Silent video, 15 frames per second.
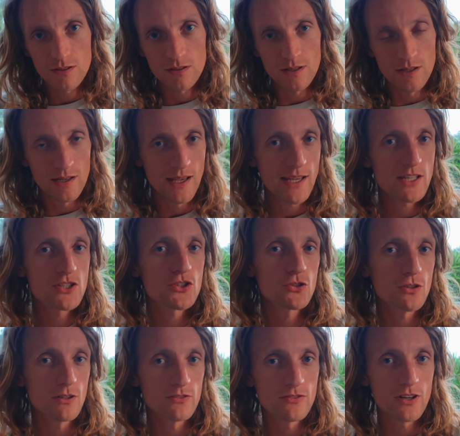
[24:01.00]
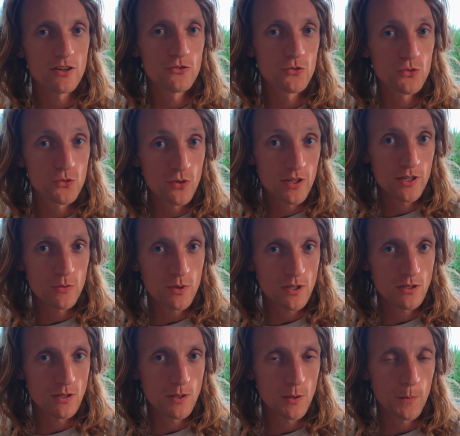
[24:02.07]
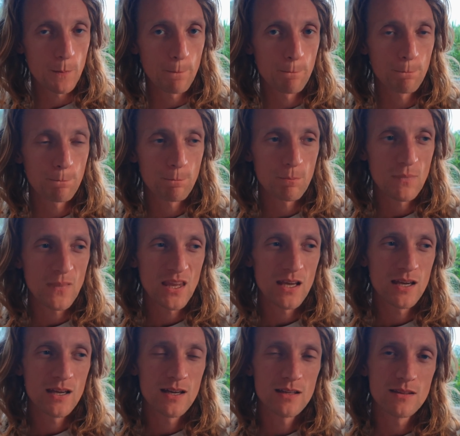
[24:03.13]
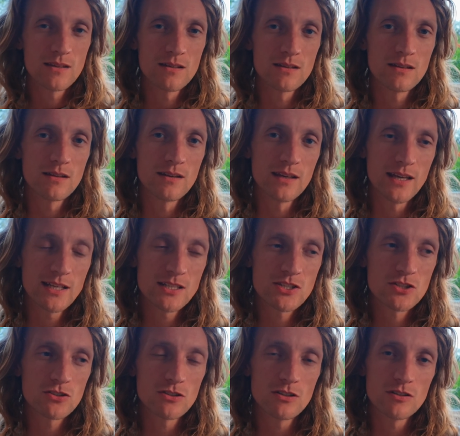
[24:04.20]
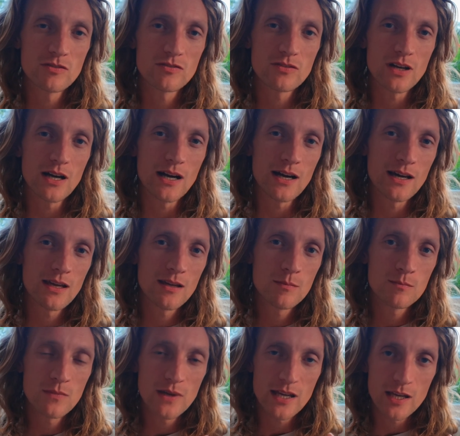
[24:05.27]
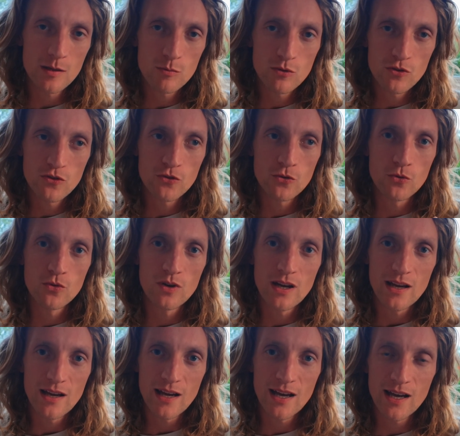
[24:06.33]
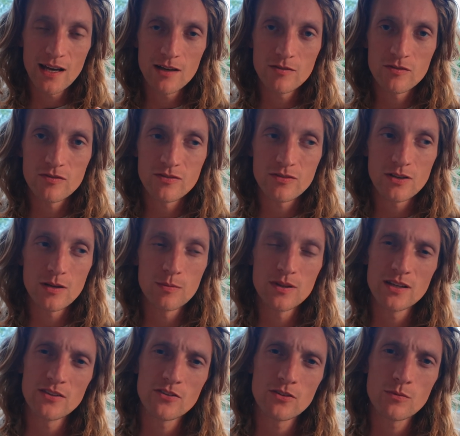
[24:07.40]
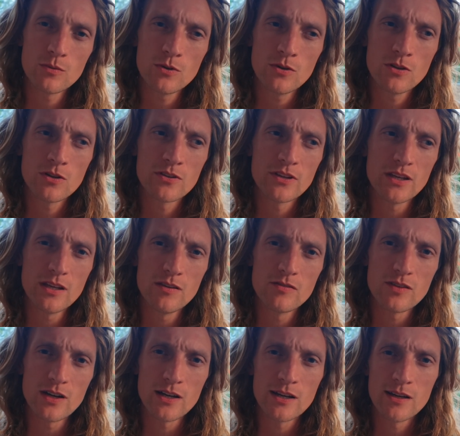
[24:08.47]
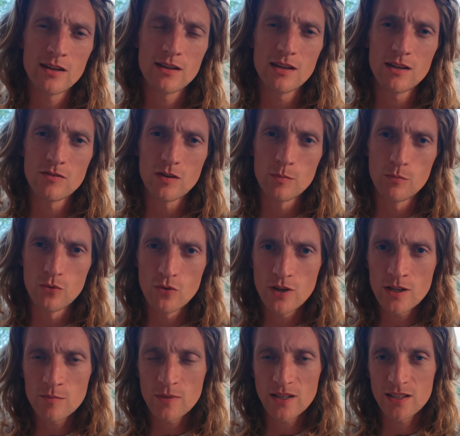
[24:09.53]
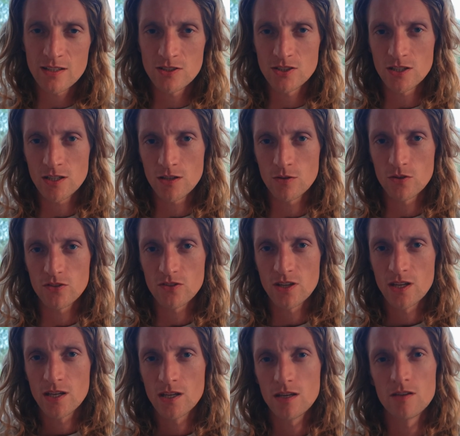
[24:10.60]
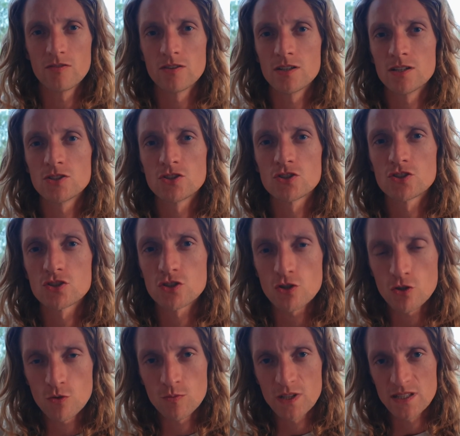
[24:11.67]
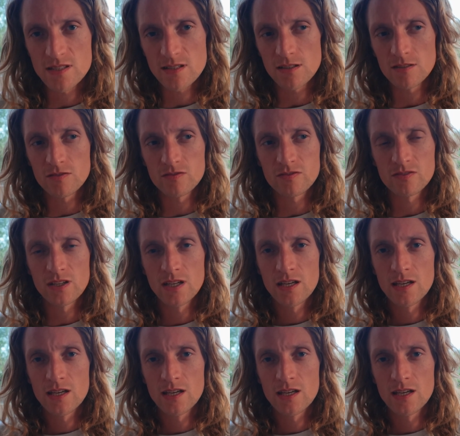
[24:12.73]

the nature of free will, the nature of I'm able to have a place in the world if I bring my energy out, if I show myself,